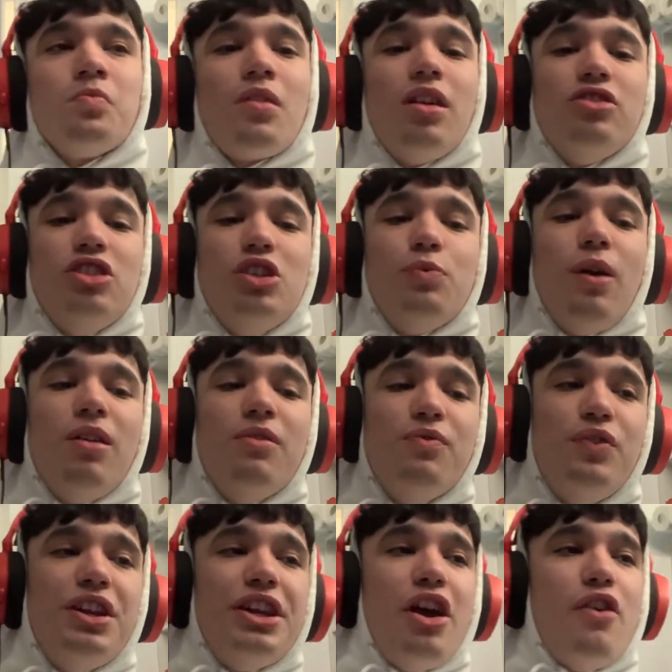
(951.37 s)
There's only one
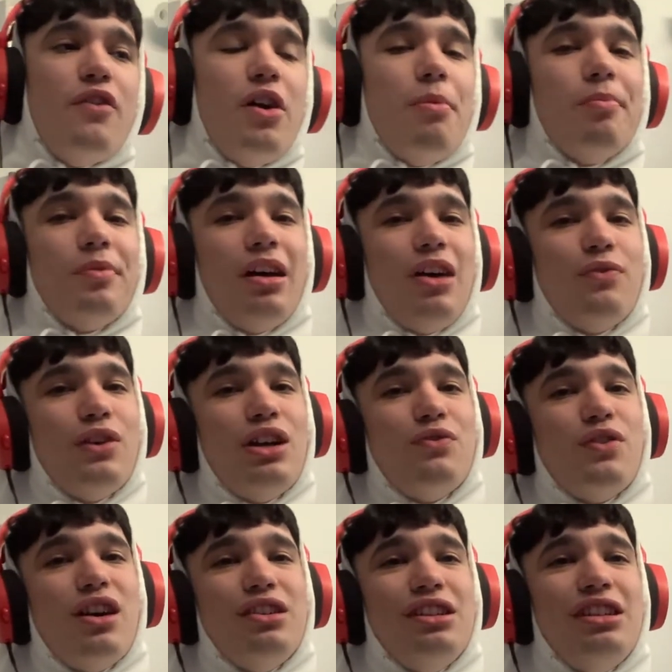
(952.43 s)
video of him that I find
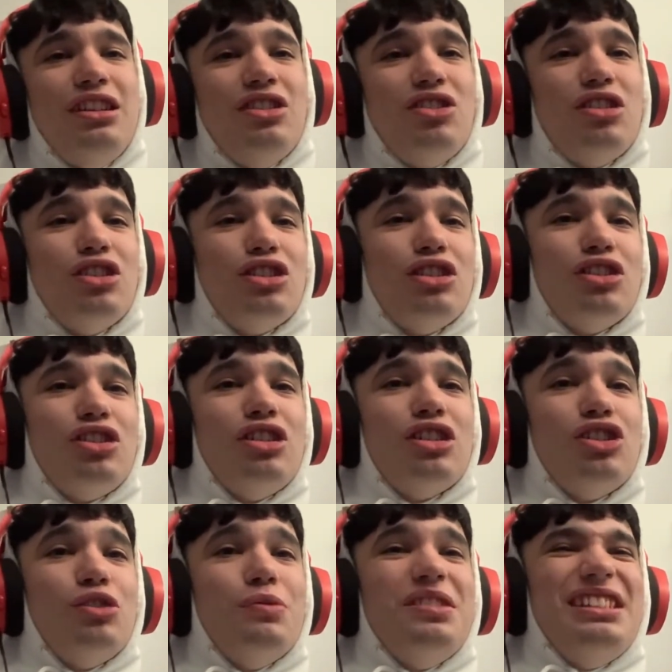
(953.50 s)
funny. He's asking to suck someone's